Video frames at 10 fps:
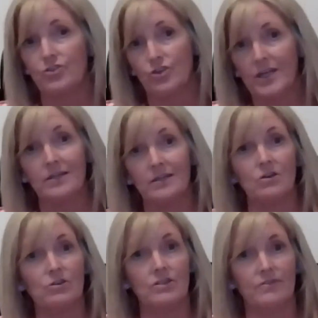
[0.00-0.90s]
$1 trillion
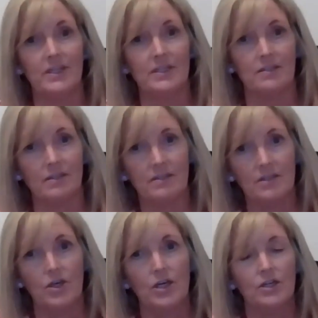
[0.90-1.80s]
of
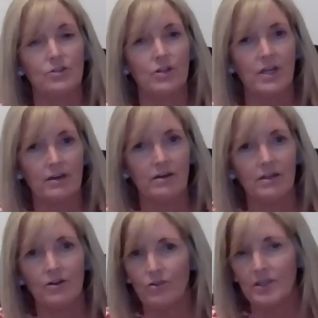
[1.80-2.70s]
assets. So
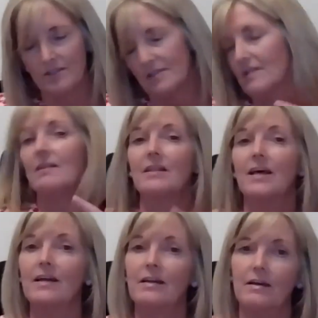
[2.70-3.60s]
there's
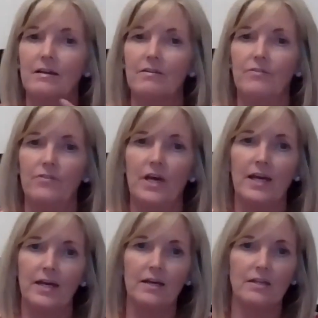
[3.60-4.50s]
that kind of
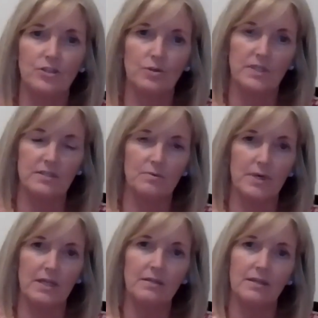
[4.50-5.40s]
angle to it as
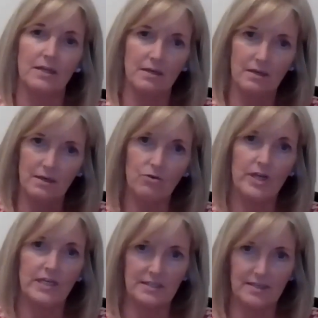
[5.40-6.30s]
well, that
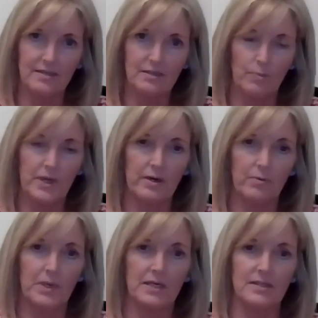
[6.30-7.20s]
looking to set up here,
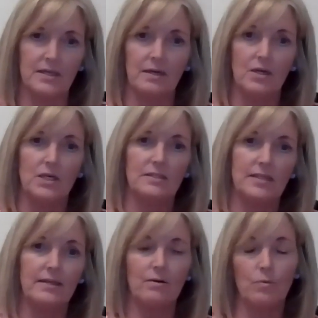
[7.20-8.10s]
because I
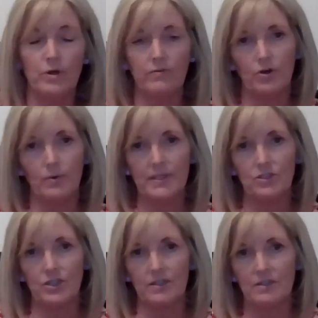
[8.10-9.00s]
see that one of the
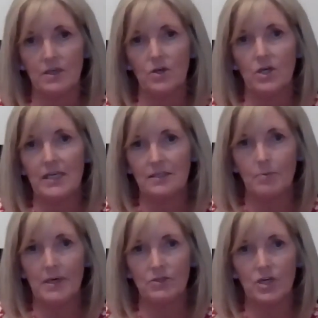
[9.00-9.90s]
questions is
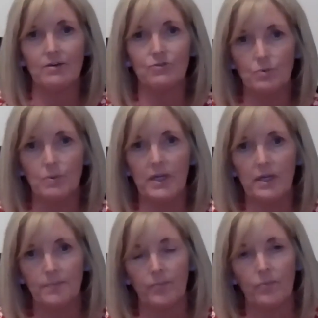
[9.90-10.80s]
about how do
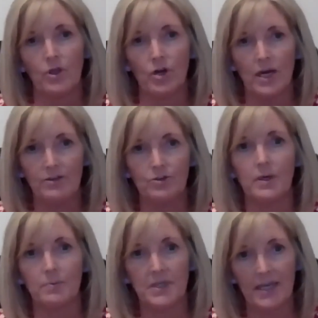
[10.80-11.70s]
we
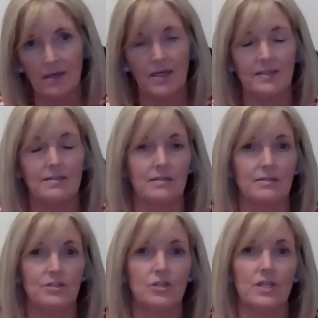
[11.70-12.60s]
obtain a
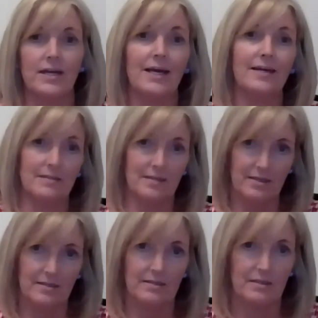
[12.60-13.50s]
license to then
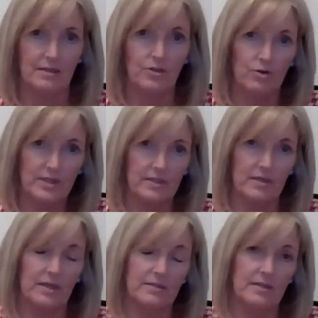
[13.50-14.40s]
access, as
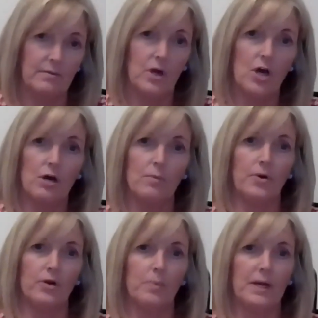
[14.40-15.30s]
a hub
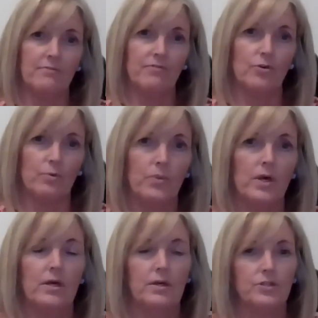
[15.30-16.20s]
or a platform
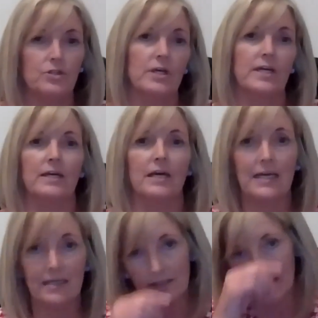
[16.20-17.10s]
to then
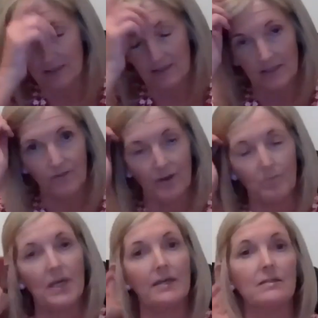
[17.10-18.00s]
access these
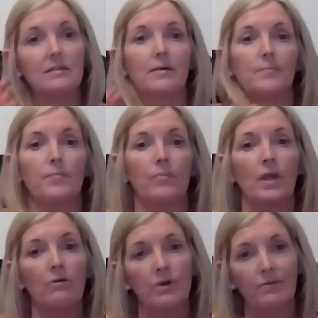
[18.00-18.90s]
families
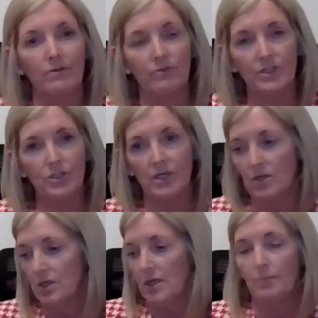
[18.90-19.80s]
around the
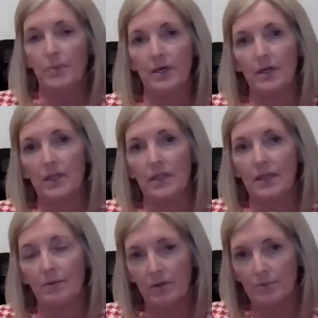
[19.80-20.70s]
region. But
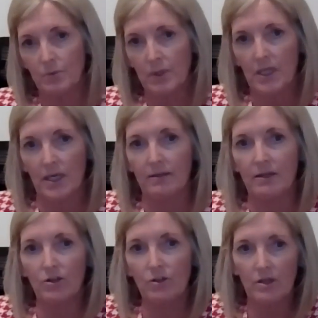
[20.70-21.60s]
that was one thing. And
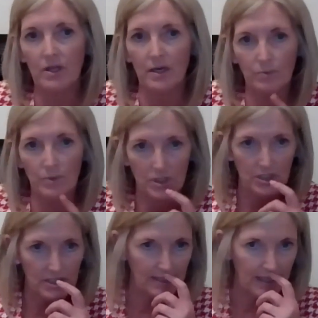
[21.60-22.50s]
the other thing I wanted
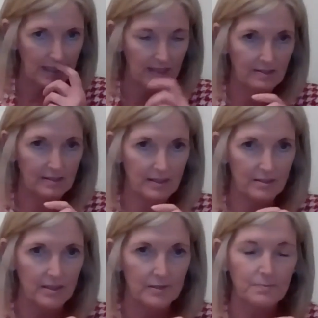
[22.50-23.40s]
to say is that